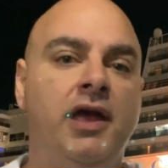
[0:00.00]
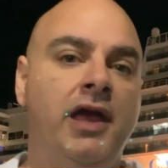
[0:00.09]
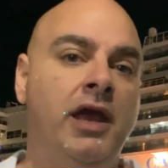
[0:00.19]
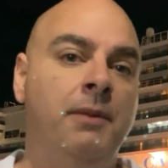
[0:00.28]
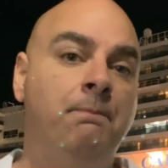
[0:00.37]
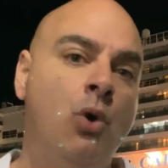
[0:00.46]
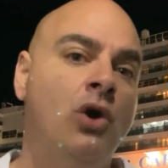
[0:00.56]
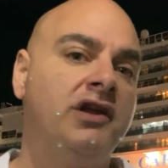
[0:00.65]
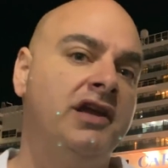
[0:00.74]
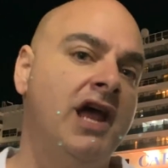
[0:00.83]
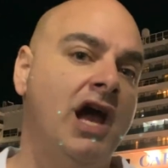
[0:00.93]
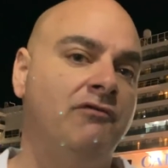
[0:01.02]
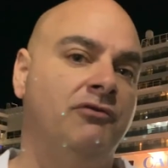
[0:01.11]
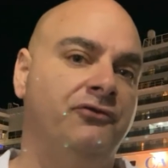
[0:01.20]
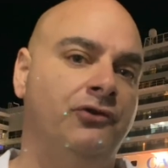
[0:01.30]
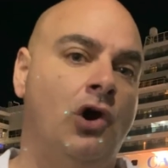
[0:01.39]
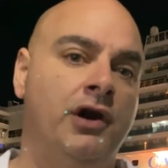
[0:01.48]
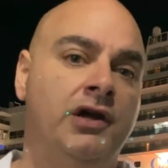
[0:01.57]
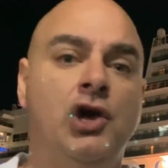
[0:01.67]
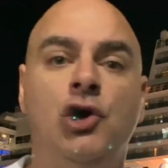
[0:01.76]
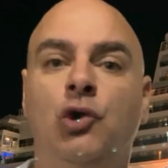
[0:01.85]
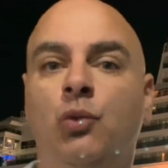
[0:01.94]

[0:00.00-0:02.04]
in Port Canaveral, Florida,